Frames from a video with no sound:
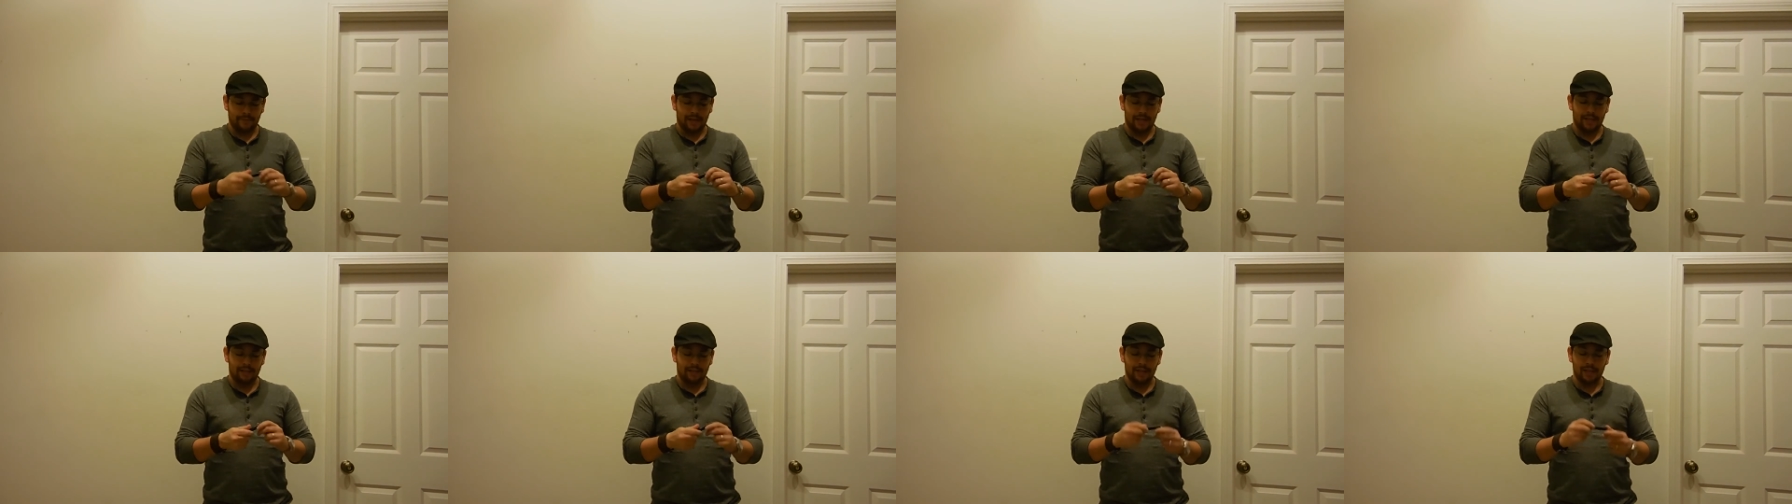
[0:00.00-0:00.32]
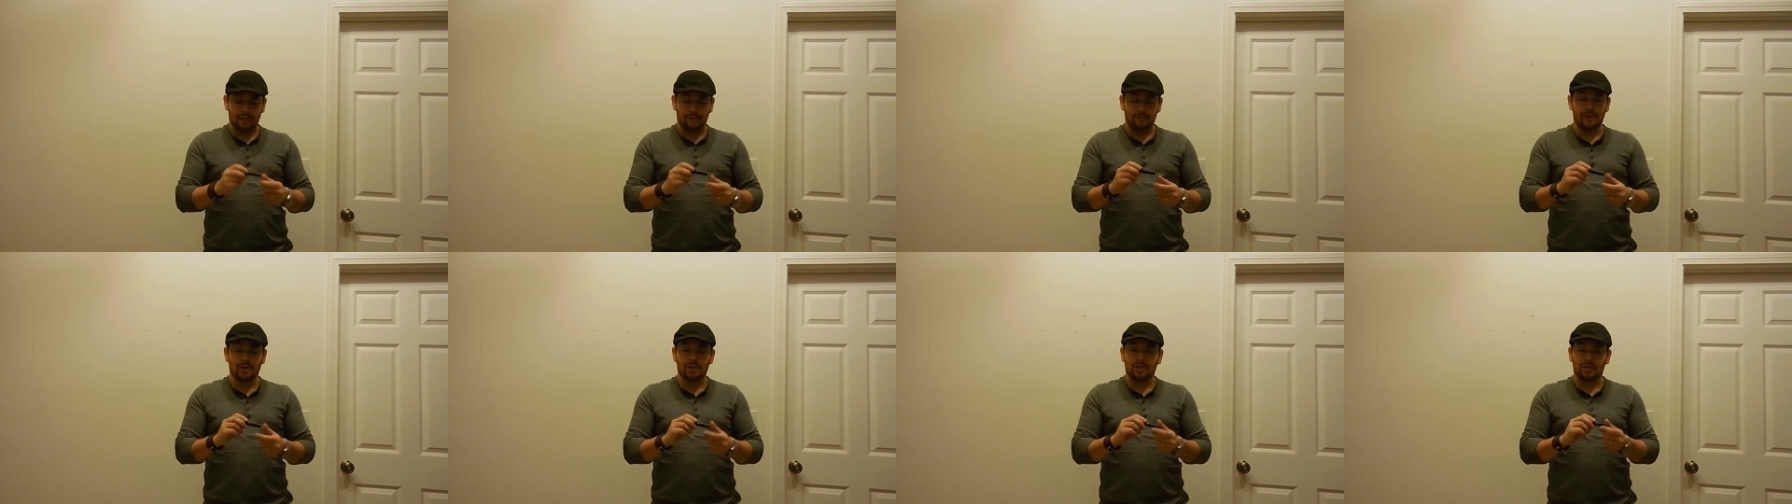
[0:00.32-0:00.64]

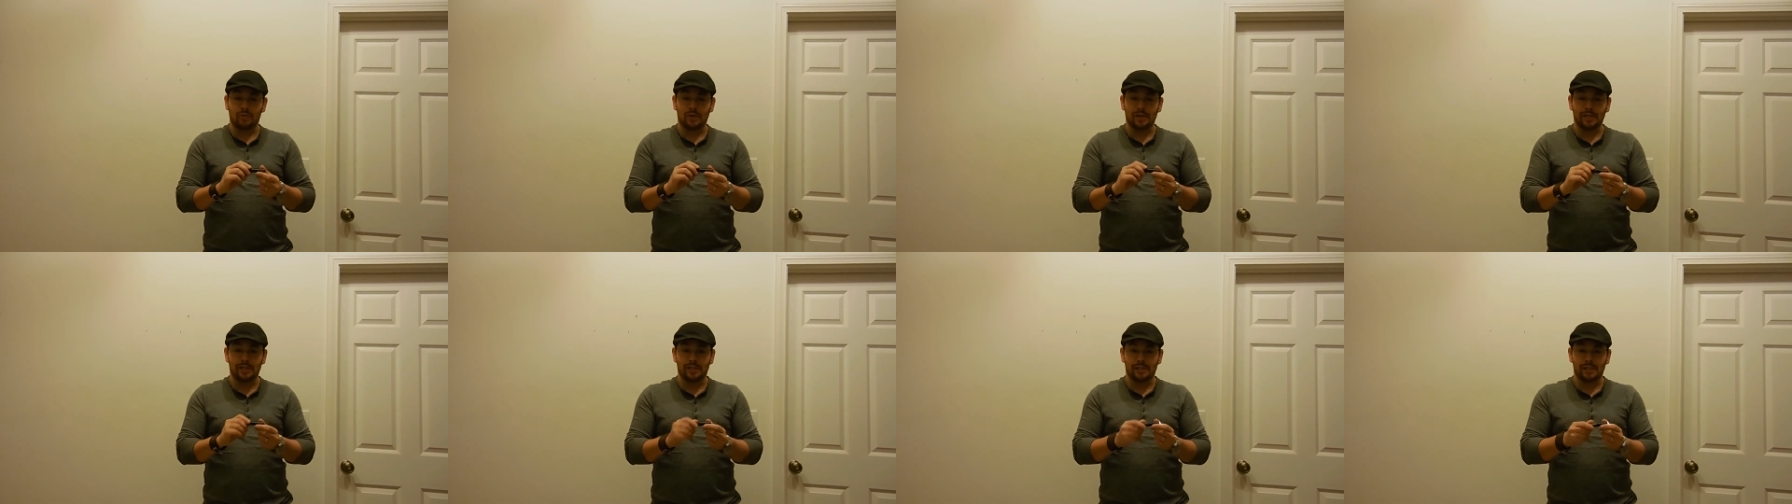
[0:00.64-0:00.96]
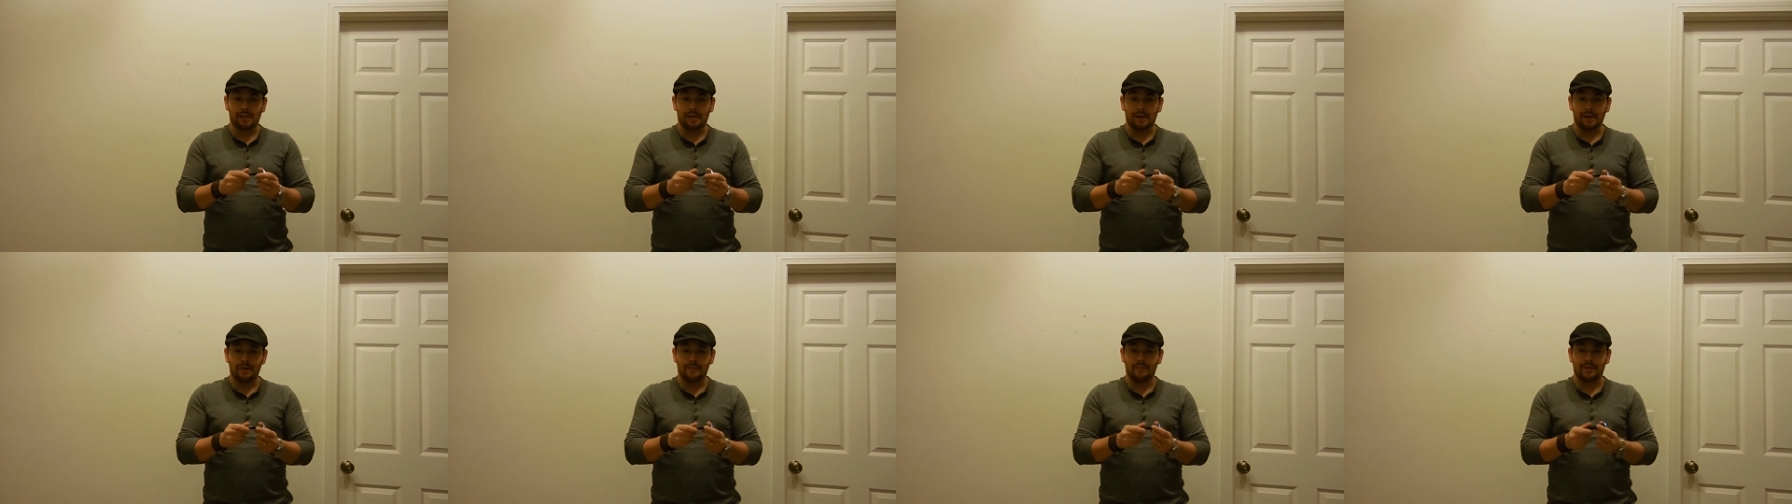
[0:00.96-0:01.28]
This one twists
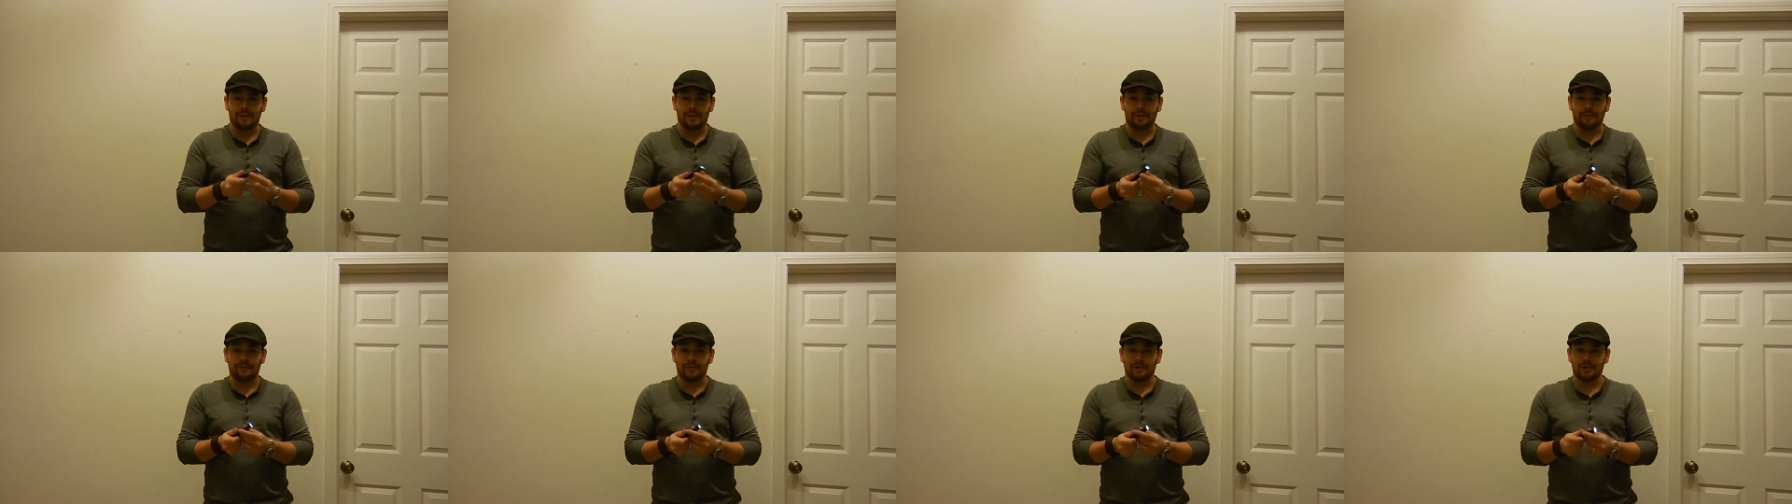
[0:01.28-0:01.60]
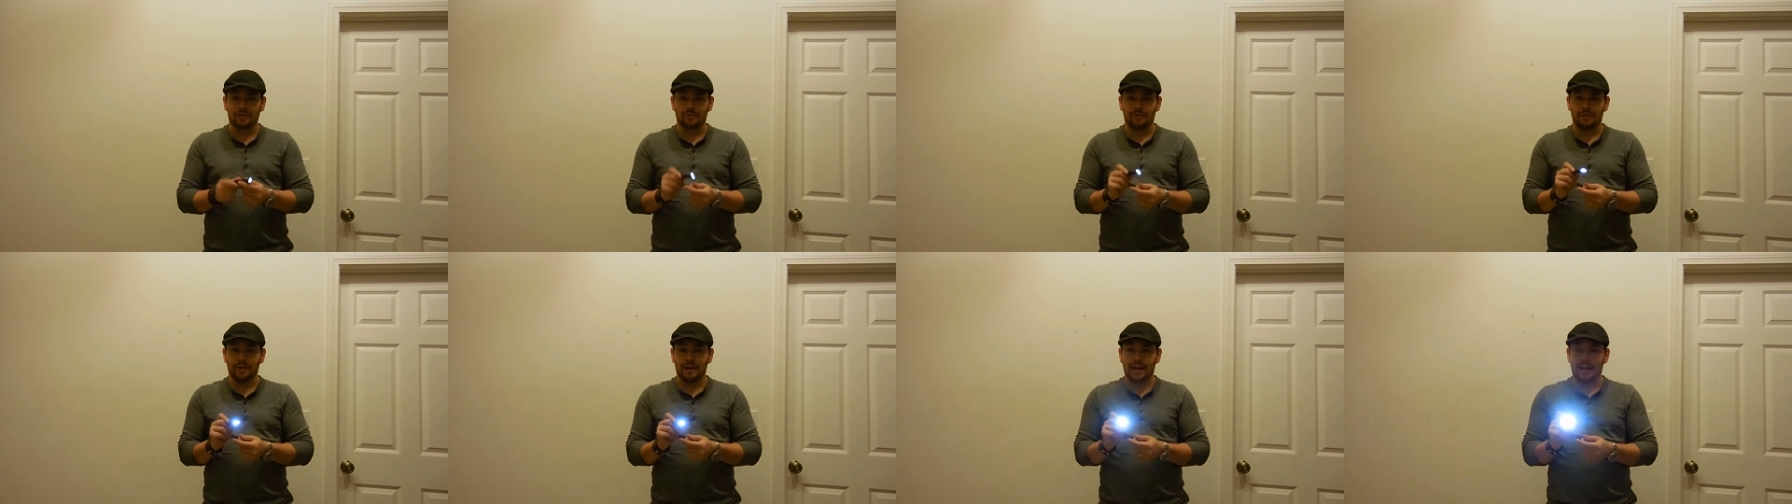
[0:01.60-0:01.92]
on, but the first
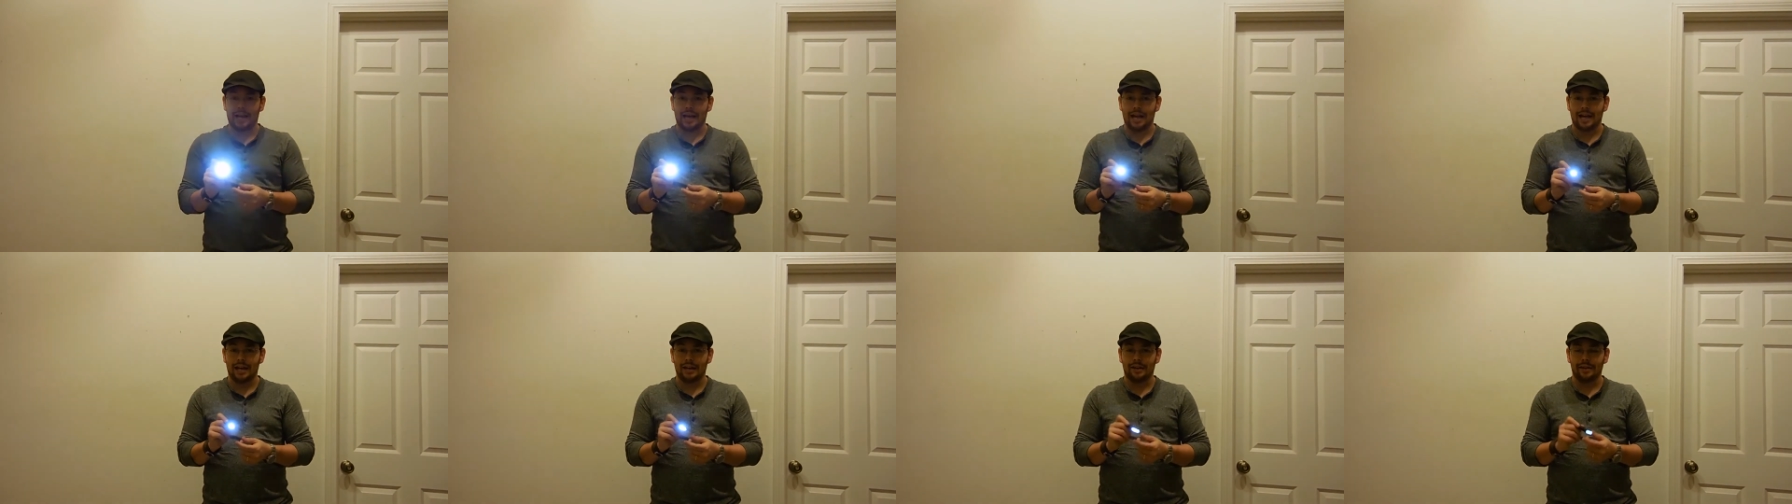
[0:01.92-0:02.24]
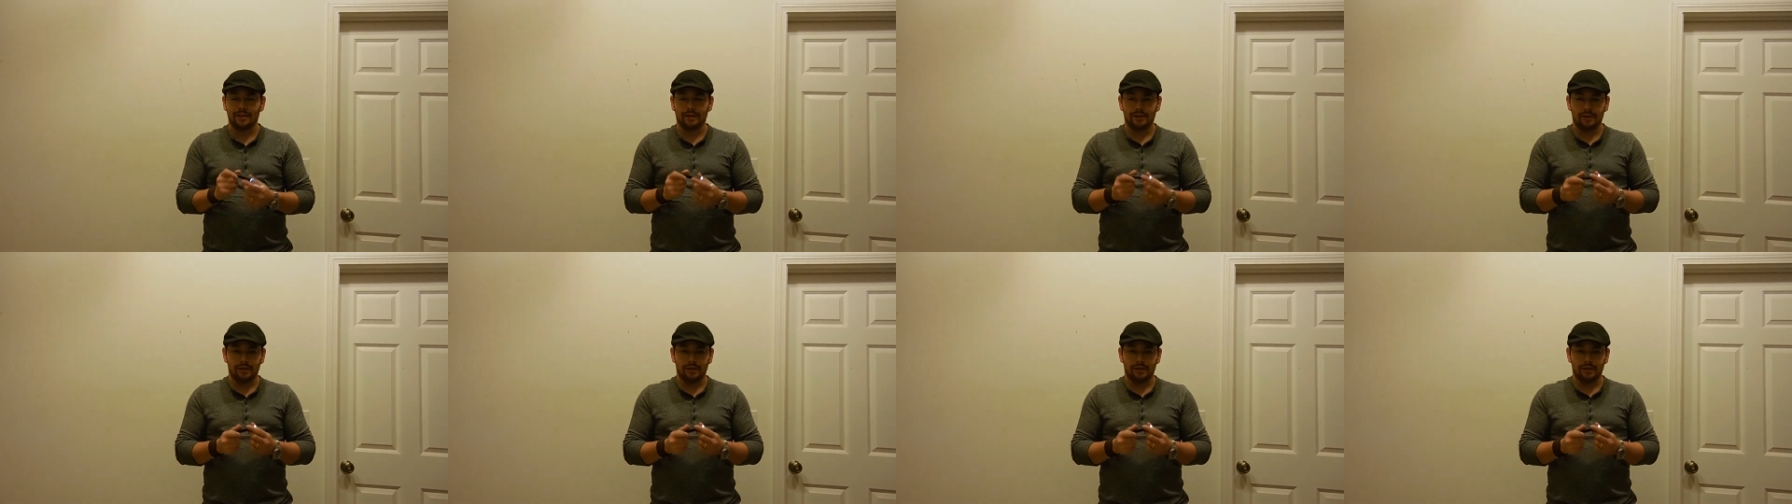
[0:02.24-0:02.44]
one that I had